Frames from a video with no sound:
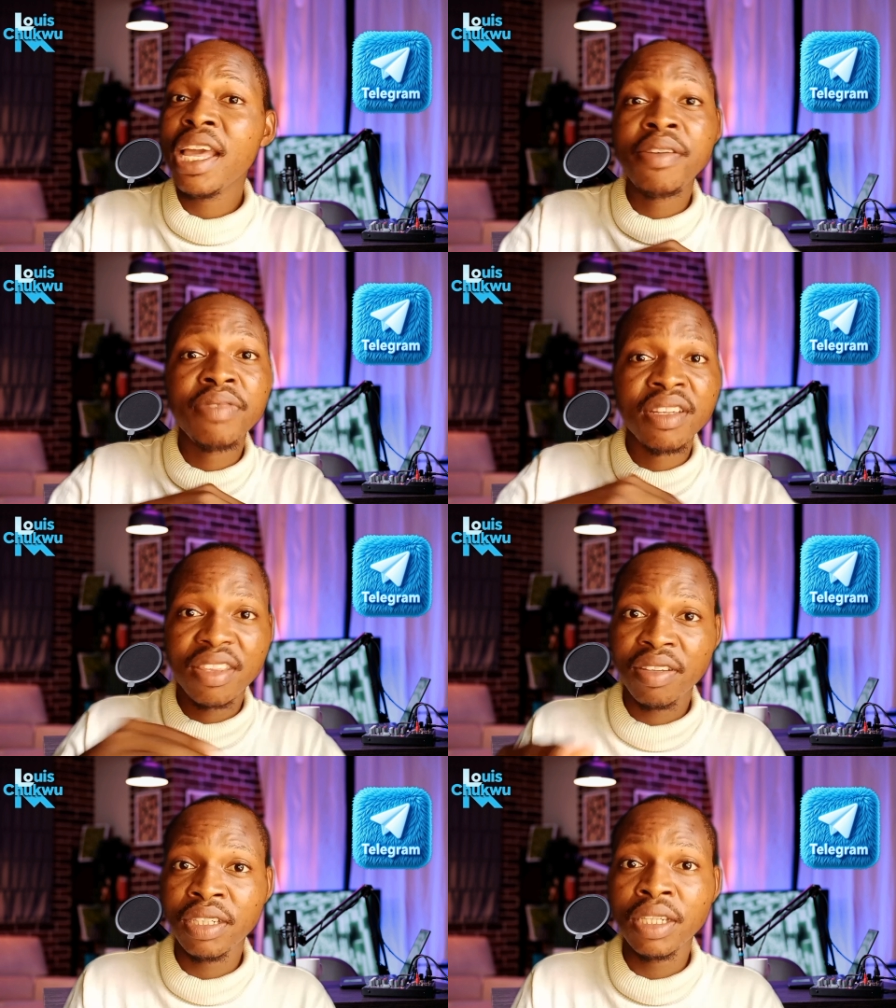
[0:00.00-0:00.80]

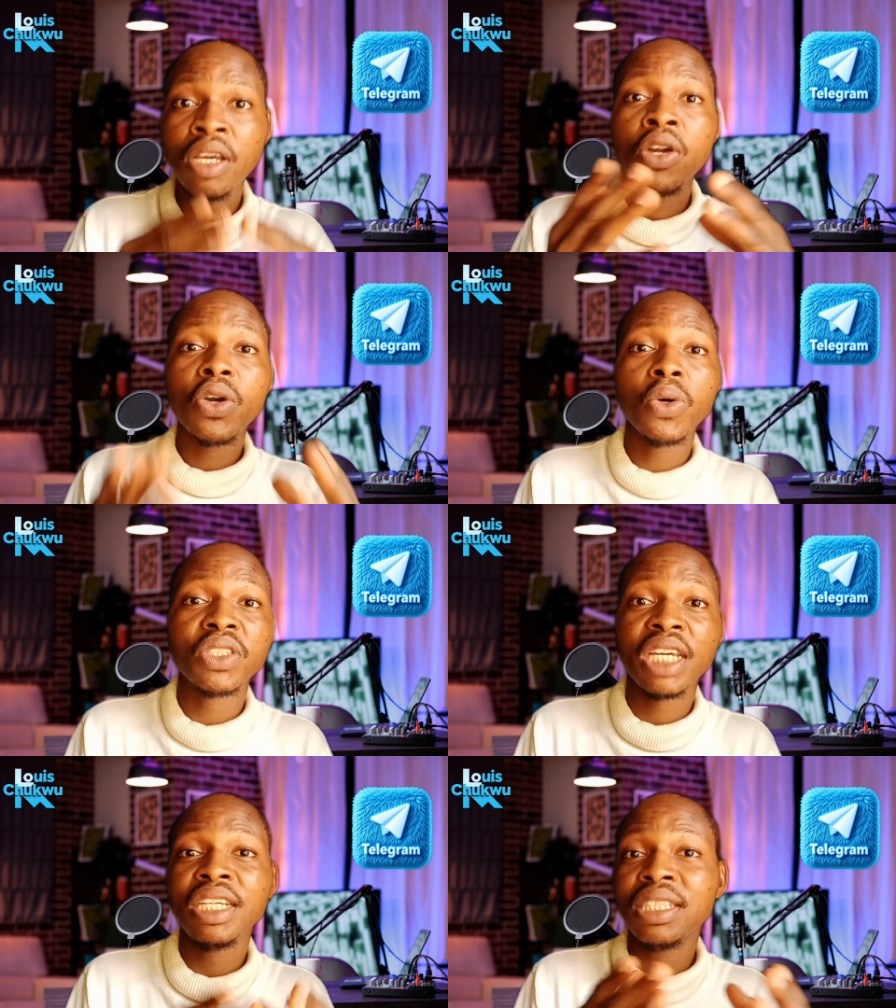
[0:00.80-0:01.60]
Everything
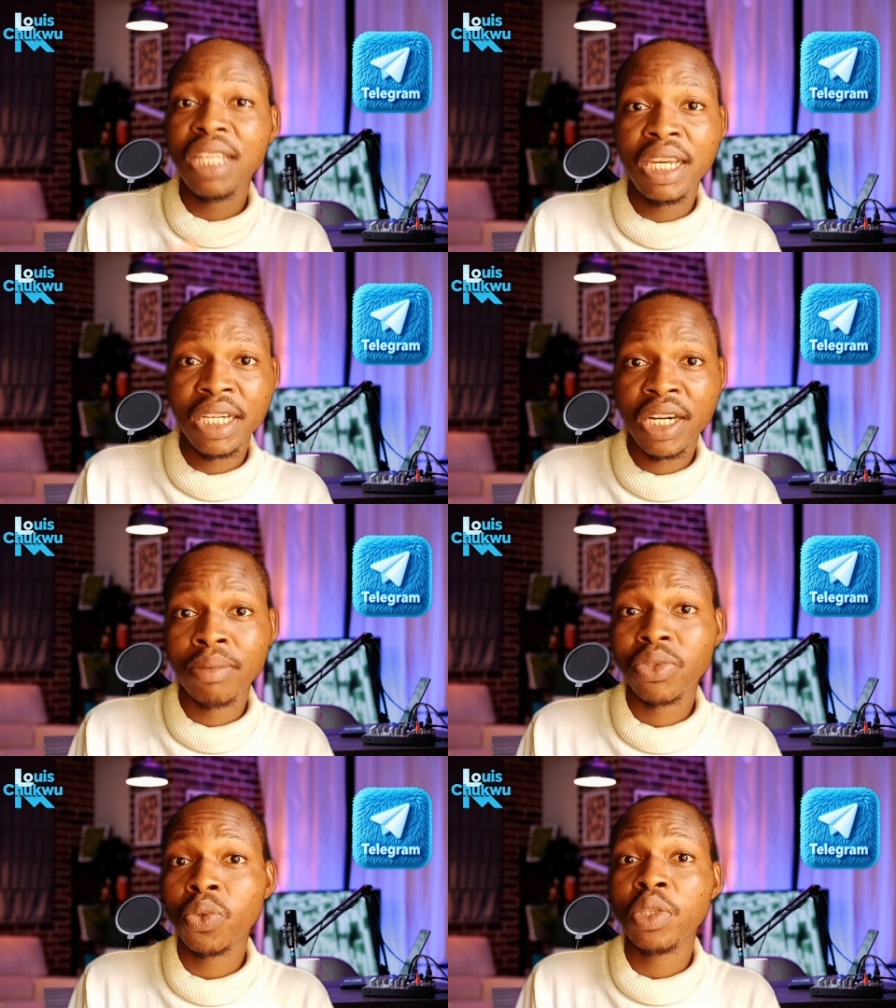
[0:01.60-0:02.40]
concerning
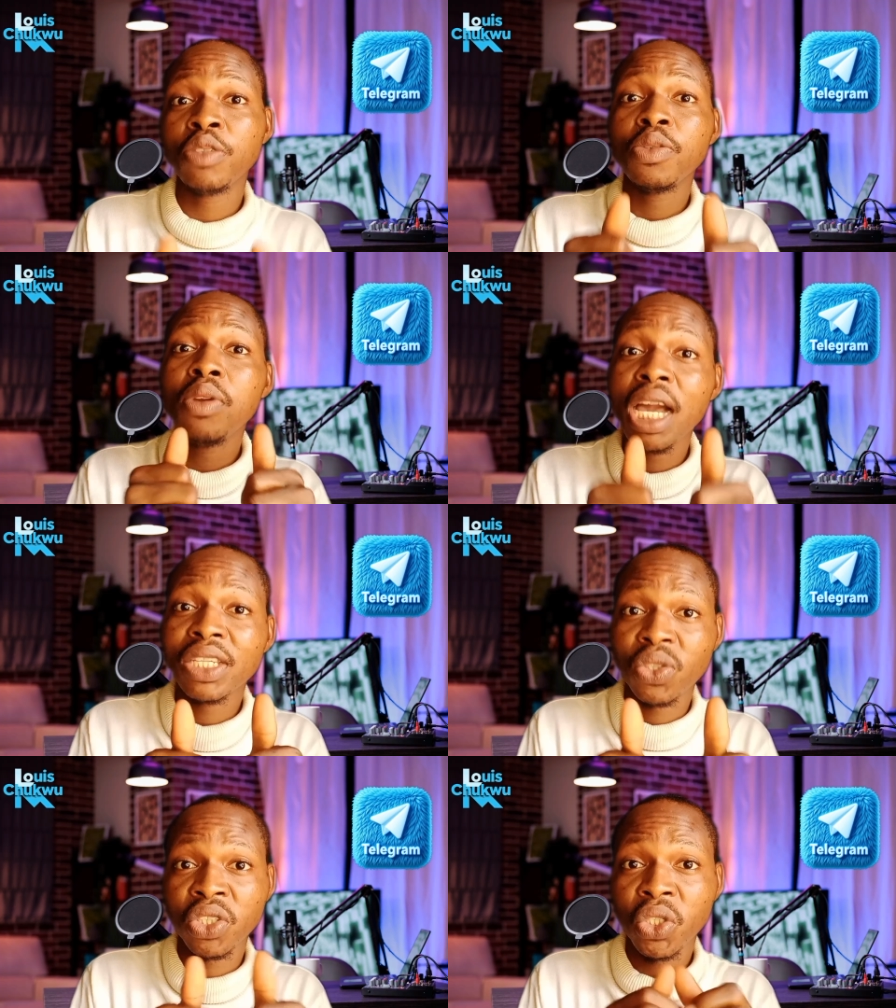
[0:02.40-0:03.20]
Telegram. So if you
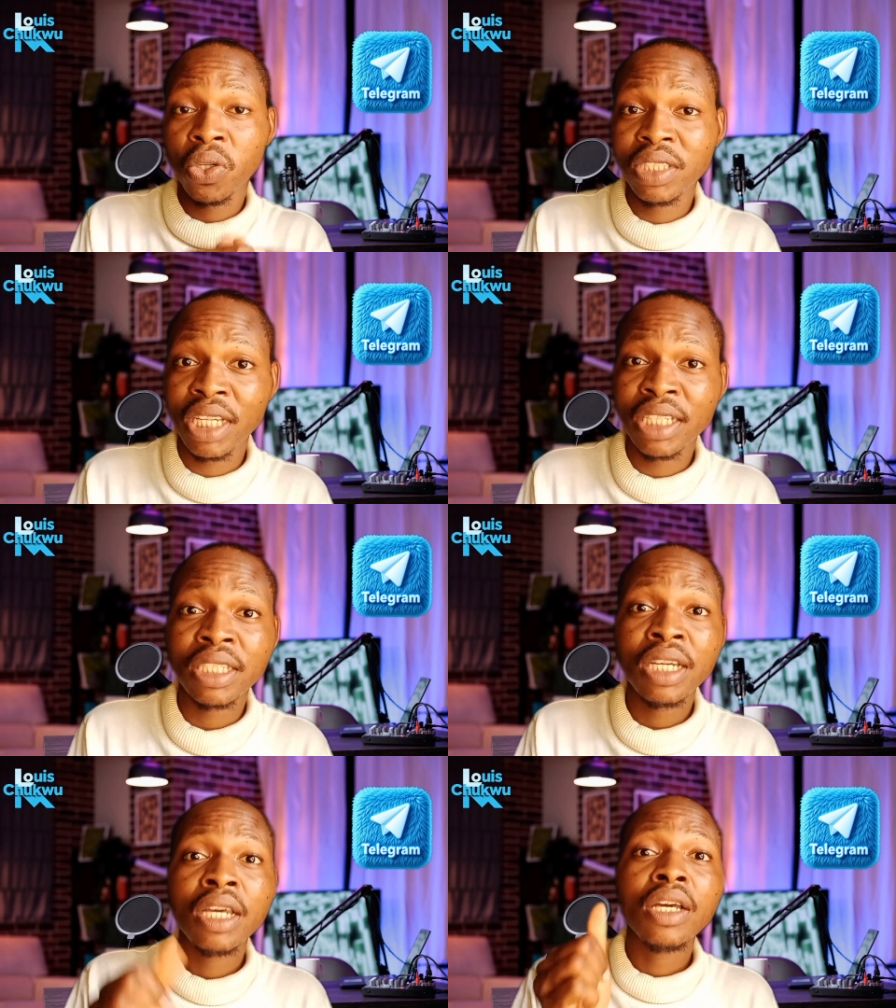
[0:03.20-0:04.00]
like such
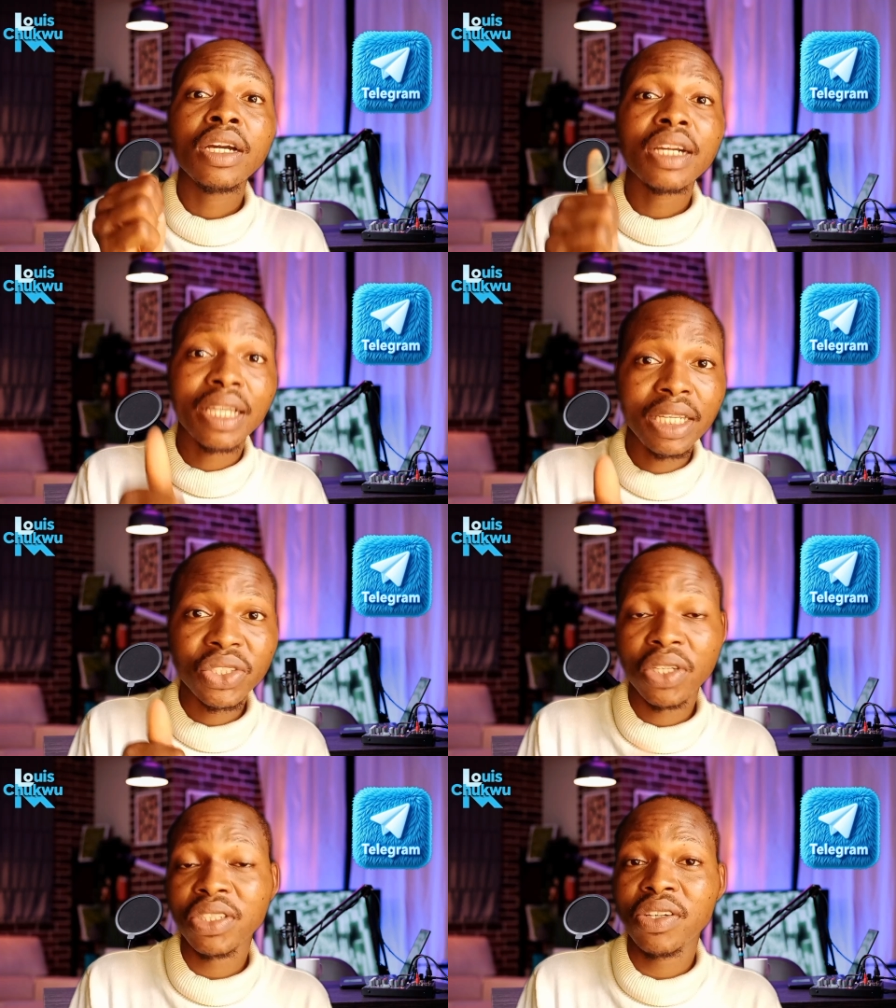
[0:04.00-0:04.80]
content, click
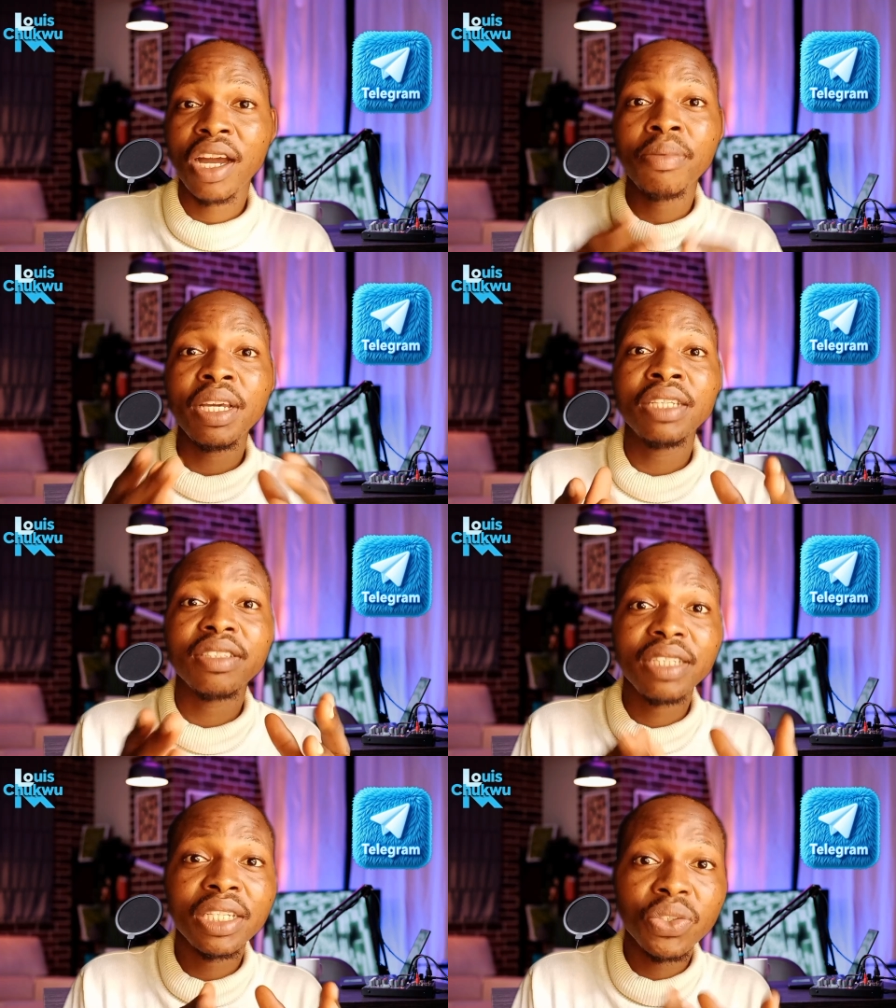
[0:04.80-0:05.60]
subscribe and
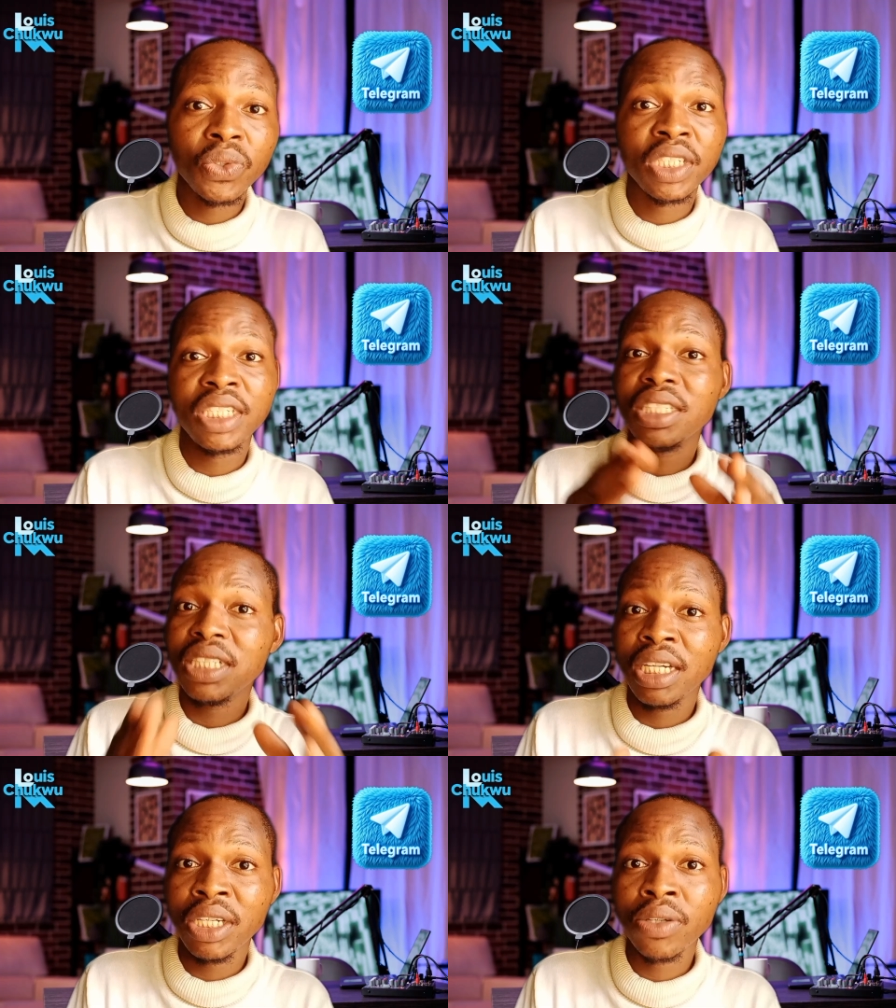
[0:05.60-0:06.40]
stay tuned in this
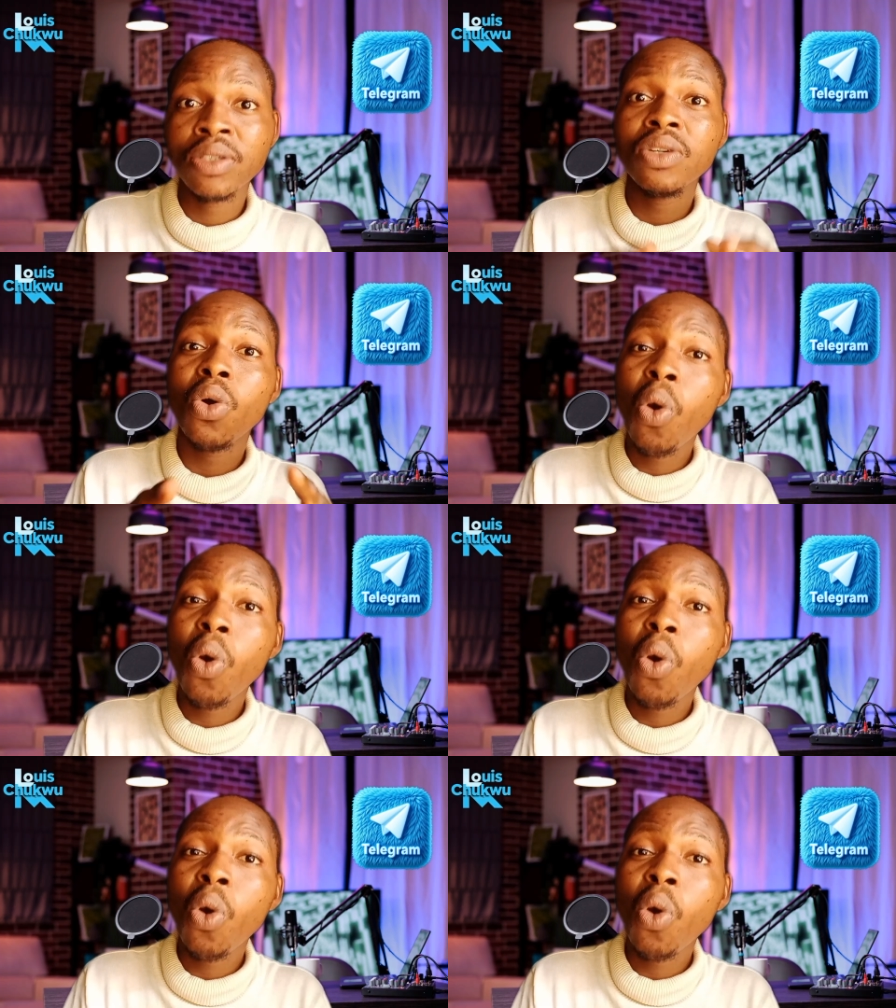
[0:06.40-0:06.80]
channel.